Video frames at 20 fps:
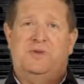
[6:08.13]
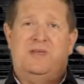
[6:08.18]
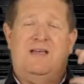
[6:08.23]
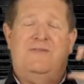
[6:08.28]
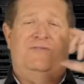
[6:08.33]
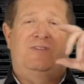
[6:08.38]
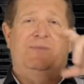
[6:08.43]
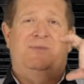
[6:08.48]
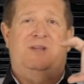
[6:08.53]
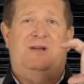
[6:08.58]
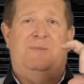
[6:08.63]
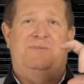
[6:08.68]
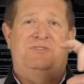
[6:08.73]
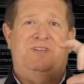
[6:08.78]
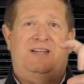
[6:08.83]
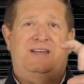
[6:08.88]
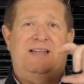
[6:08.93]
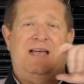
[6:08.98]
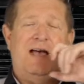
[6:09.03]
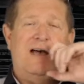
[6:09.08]
I flipped it
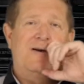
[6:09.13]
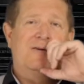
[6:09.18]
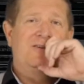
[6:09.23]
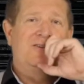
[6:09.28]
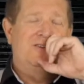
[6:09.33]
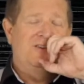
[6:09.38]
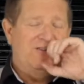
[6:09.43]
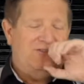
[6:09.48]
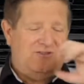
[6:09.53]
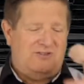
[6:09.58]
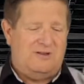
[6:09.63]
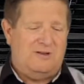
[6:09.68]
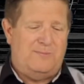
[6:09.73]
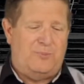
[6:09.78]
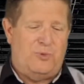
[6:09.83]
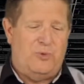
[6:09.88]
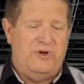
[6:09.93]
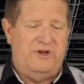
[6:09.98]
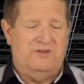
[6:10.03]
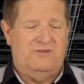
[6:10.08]
upside down just to the
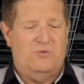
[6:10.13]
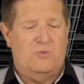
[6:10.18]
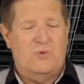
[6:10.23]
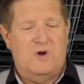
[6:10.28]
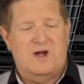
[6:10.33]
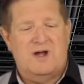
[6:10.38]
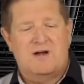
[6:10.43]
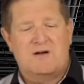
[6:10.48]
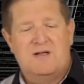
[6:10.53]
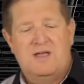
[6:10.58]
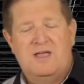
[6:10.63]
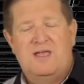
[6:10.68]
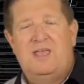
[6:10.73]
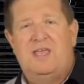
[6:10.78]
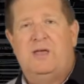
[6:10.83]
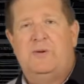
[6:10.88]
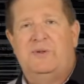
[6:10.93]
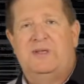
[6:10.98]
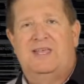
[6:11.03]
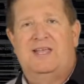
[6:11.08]
point to where
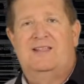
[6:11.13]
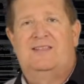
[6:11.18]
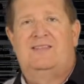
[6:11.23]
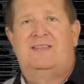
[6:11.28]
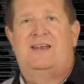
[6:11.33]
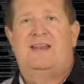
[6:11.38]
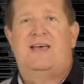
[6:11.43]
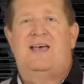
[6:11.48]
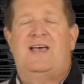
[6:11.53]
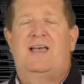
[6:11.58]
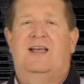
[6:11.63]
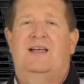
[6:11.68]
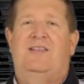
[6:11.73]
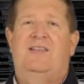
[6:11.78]
it would get to the neck,